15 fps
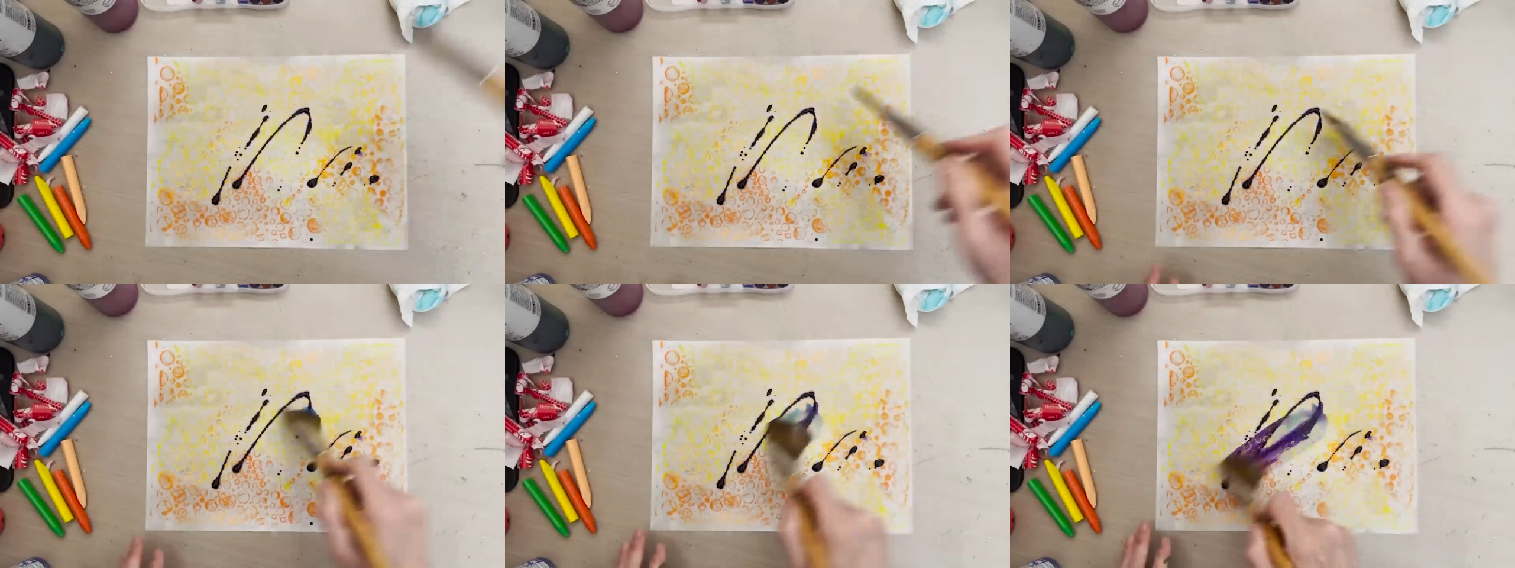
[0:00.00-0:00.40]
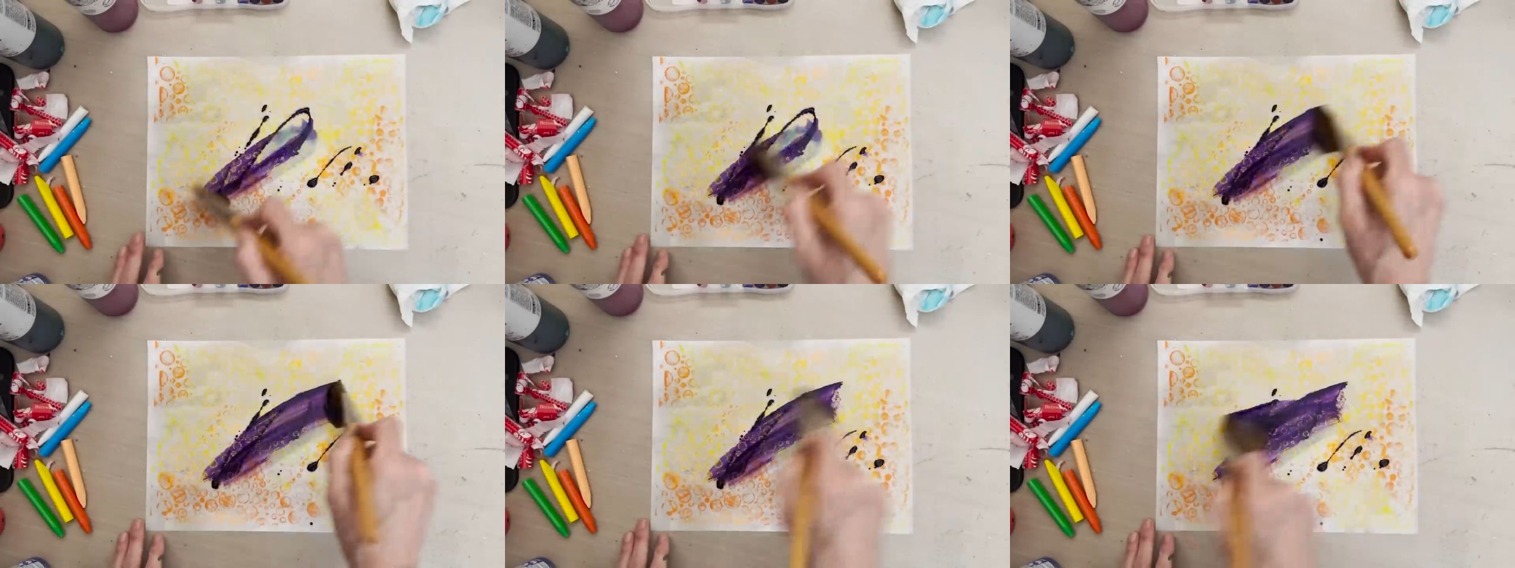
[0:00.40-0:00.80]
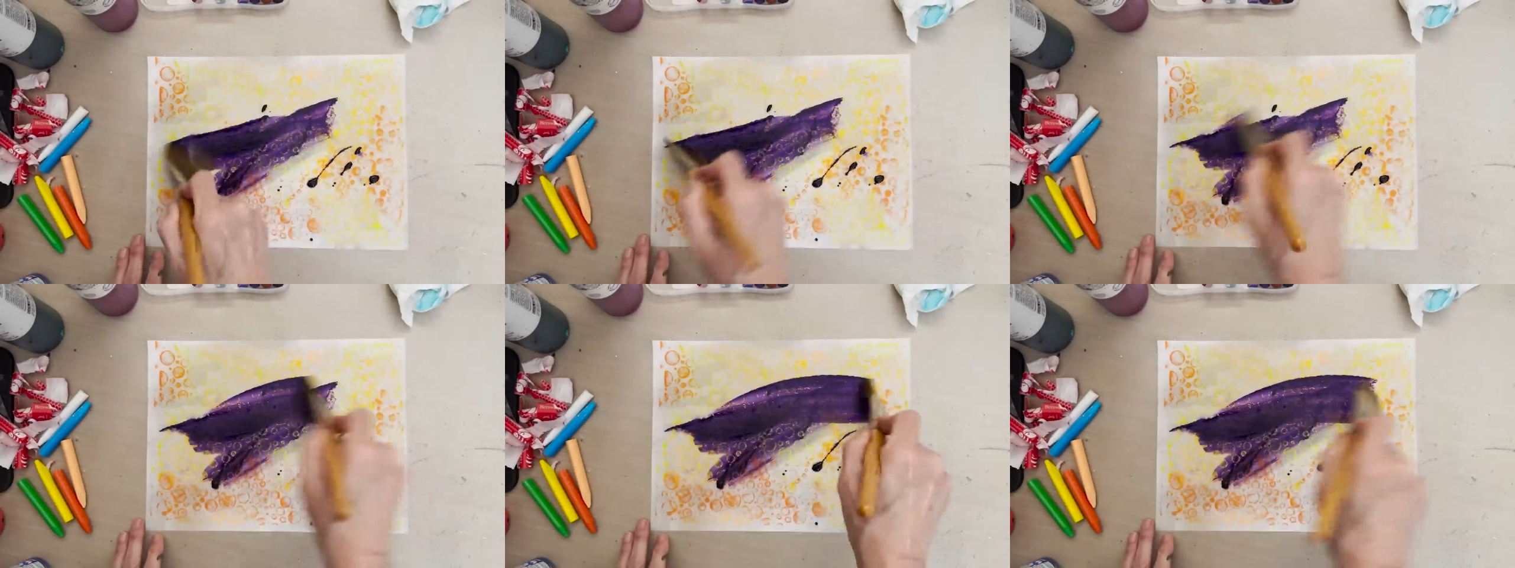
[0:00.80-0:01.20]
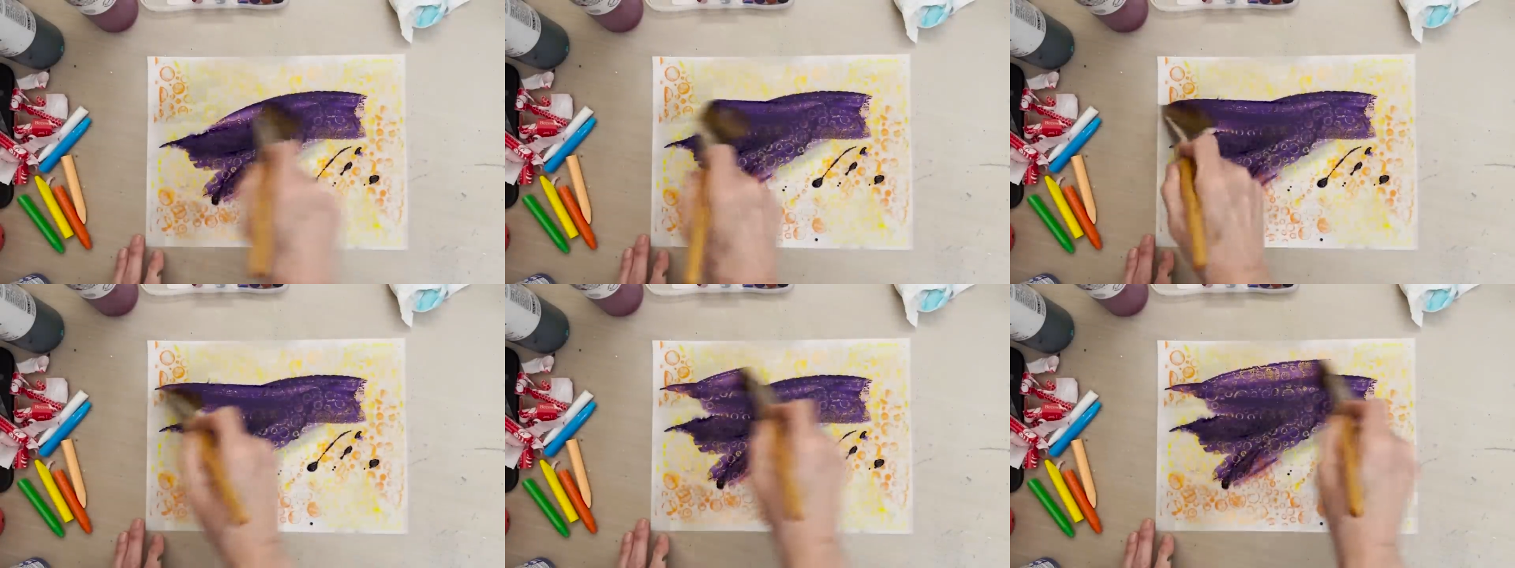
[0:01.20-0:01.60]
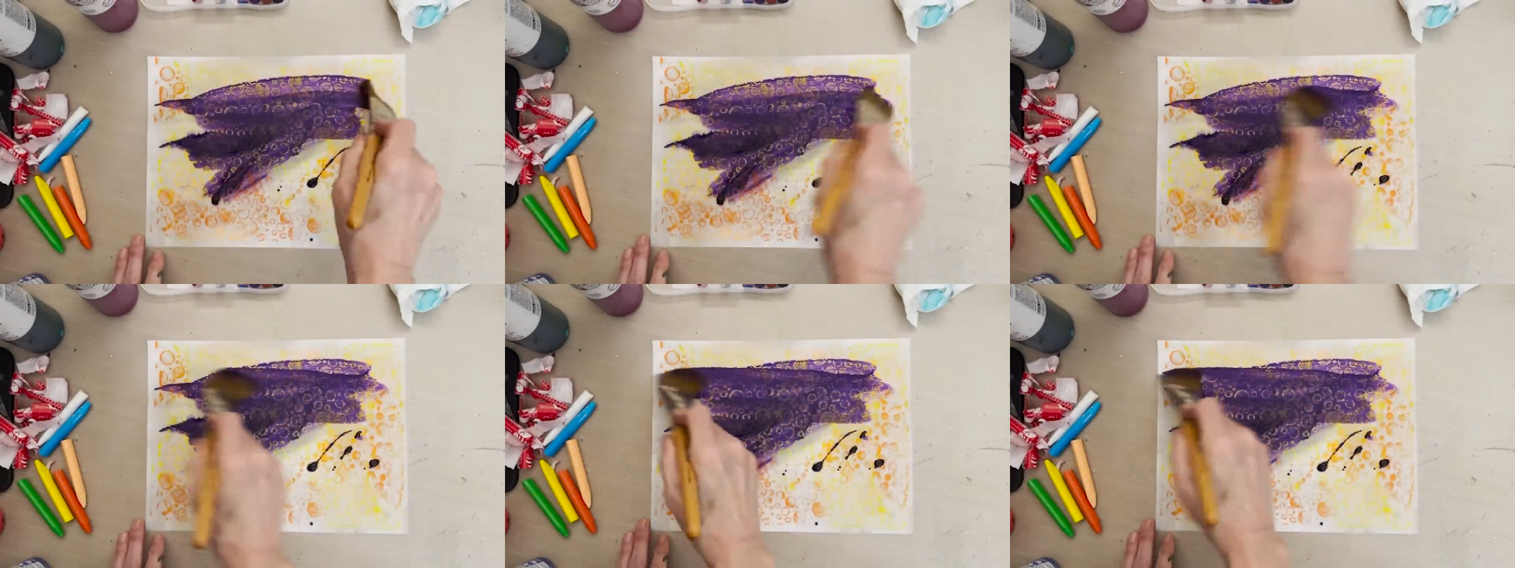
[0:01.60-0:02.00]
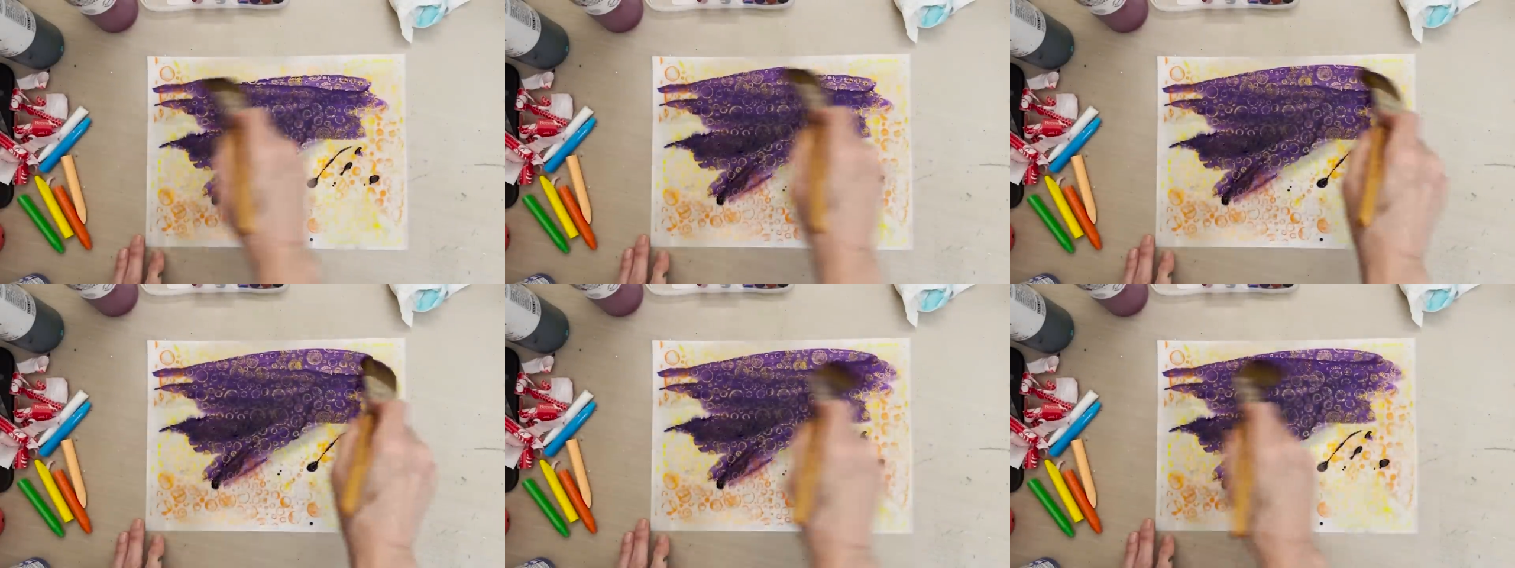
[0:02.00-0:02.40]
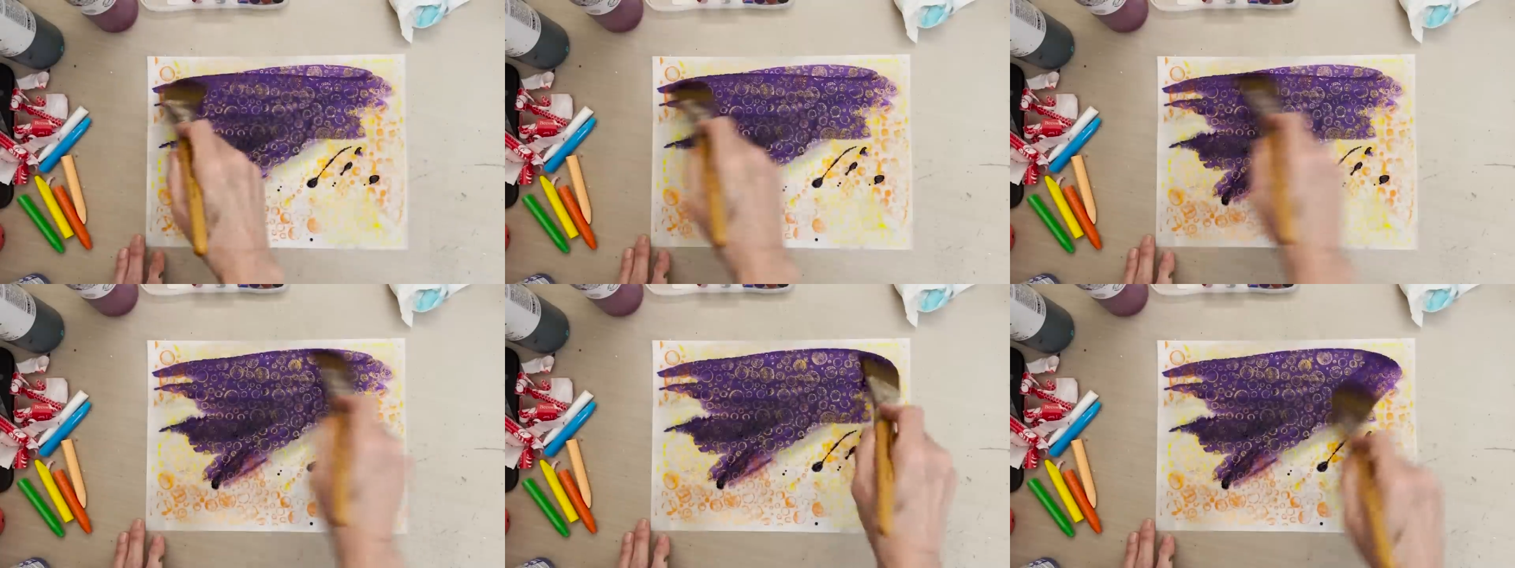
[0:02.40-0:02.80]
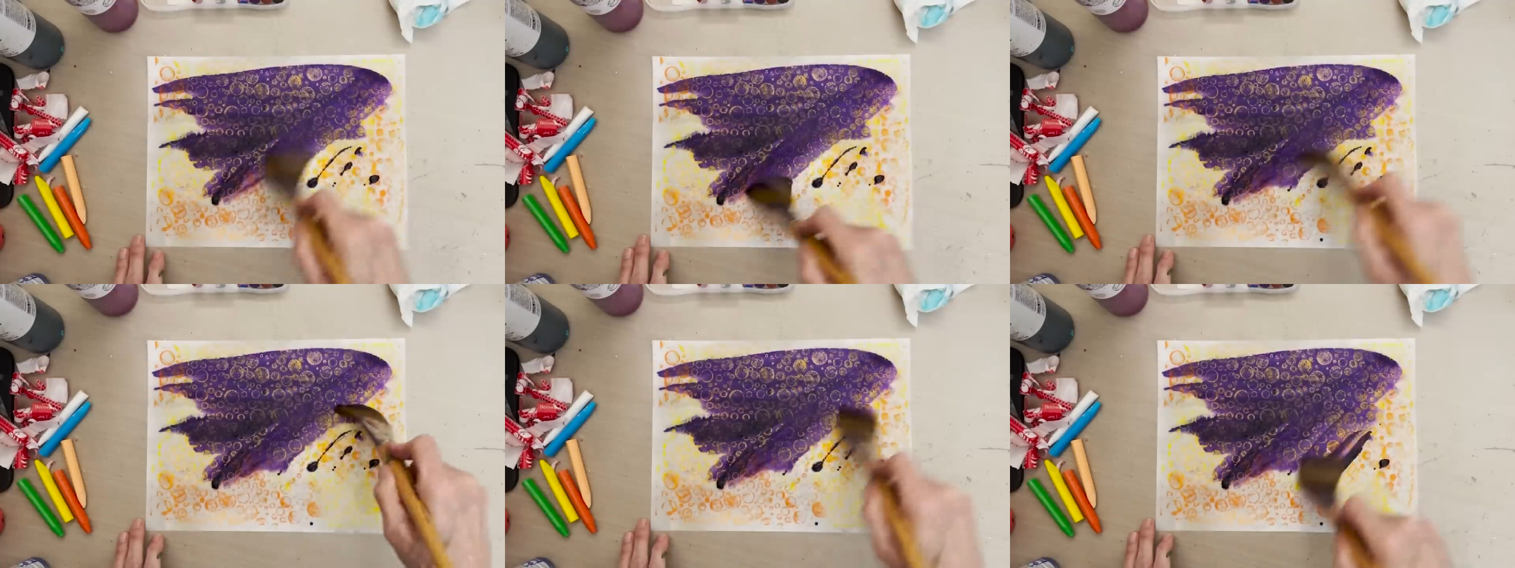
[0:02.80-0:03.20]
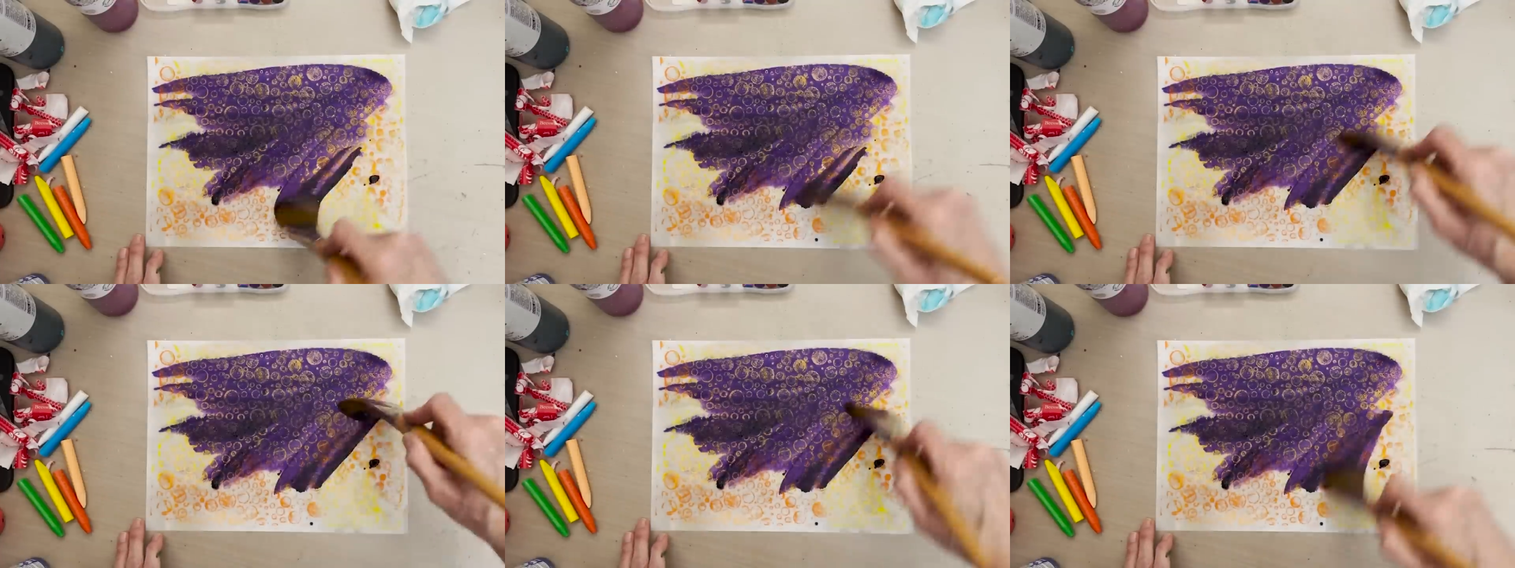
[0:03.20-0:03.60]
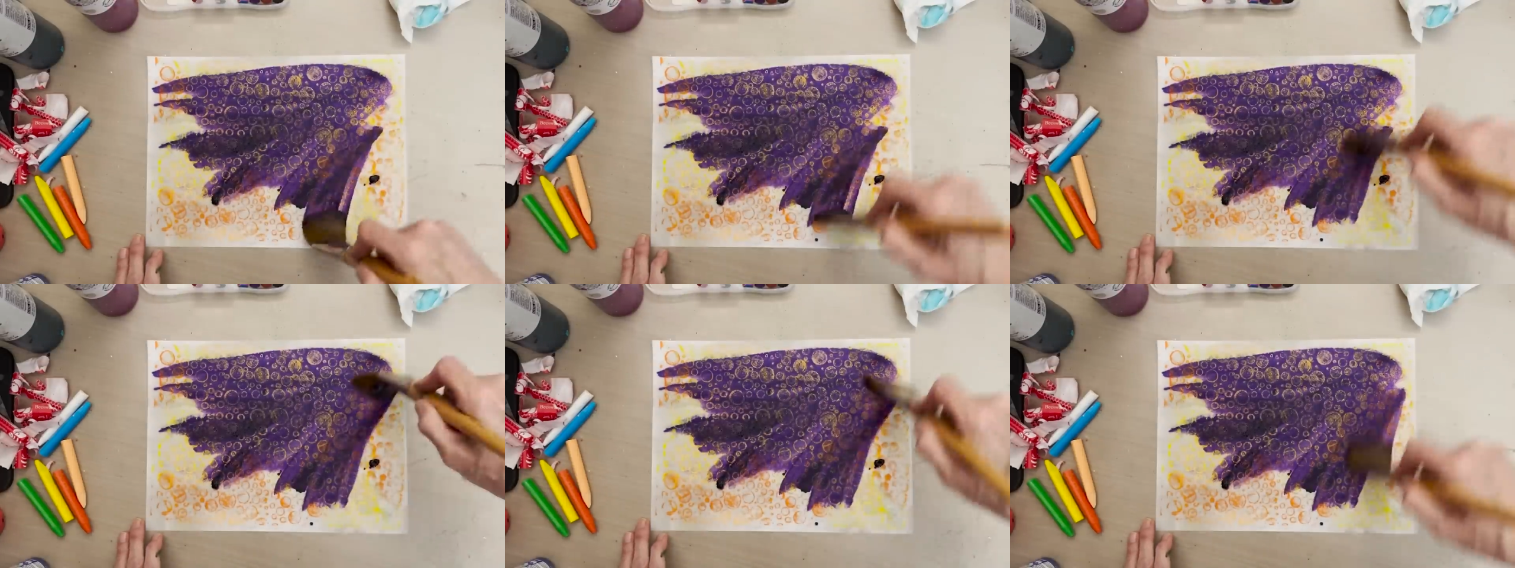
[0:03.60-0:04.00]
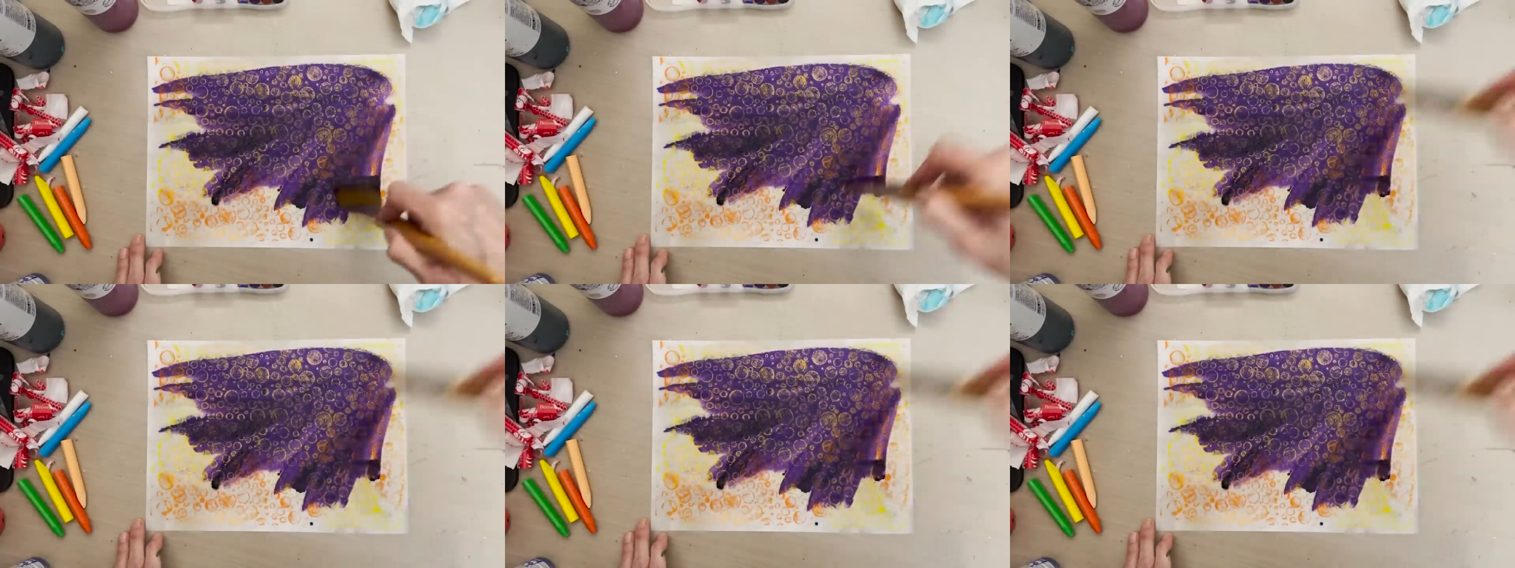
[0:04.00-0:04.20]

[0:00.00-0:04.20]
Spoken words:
(no speaker visible)